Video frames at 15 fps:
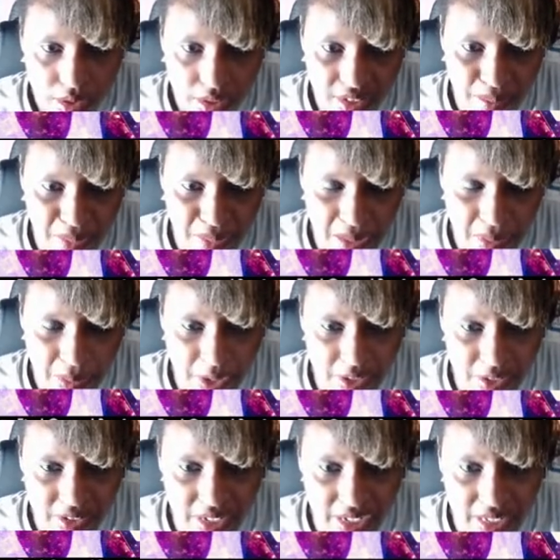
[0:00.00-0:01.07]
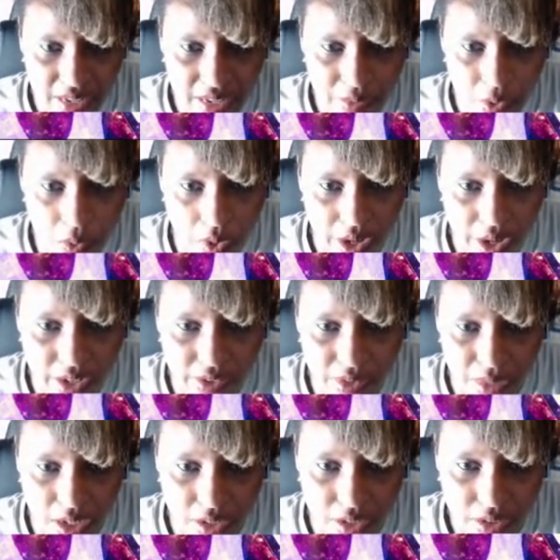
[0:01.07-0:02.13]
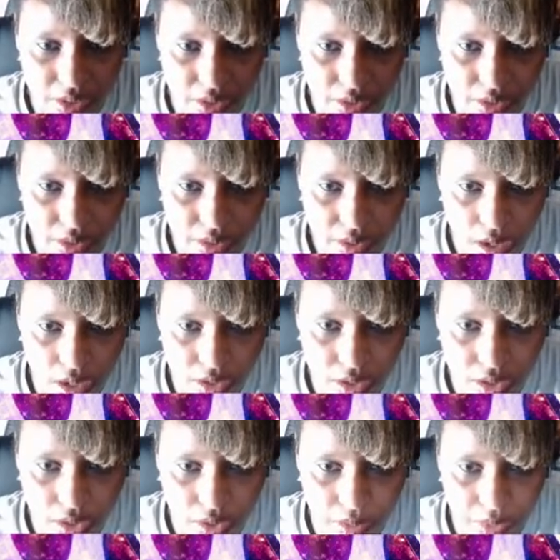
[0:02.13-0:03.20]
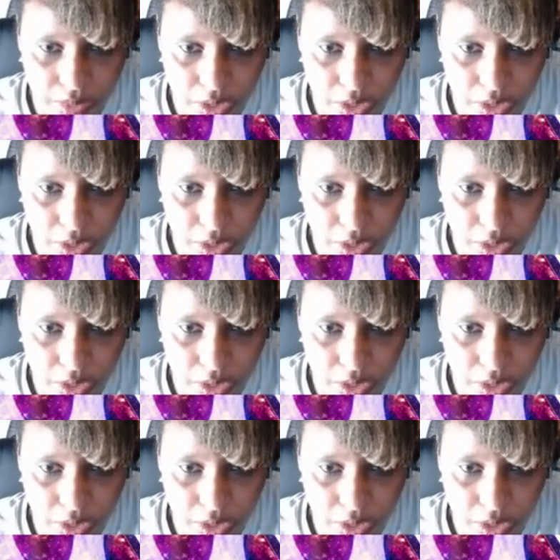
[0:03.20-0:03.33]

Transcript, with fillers: like Baby Bear is like level one of the monsters. Also, I'm